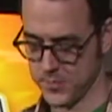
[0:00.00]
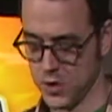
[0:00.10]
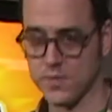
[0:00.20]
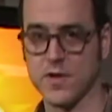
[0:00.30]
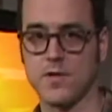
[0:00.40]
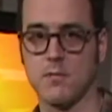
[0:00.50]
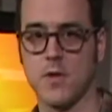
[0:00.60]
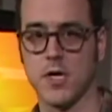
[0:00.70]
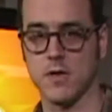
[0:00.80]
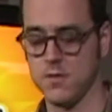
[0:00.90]
And send some
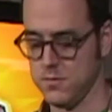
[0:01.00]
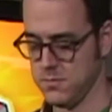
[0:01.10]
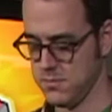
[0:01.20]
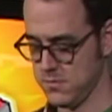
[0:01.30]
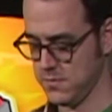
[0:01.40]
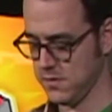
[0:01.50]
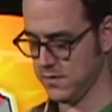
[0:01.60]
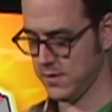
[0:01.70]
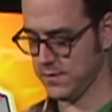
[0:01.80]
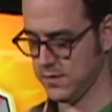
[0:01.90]
money too. This
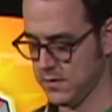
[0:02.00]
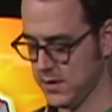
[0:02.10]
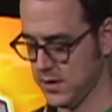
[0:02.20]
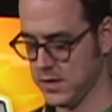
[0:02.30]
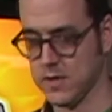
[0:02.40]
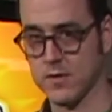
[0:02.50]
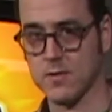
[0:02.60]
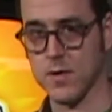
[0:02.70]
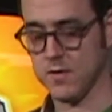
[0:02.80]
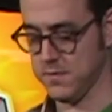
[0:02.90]
stuff's getting kind of
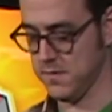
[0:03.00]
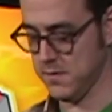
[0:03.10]
expensive.